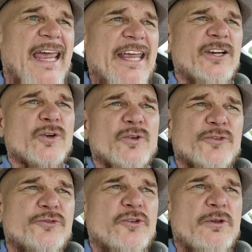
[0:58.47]

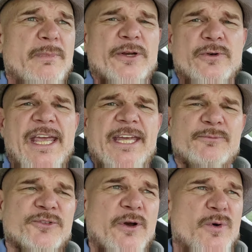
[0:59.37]
angles to the mental
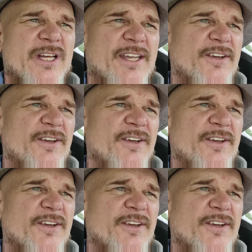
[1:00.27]
game. So I want to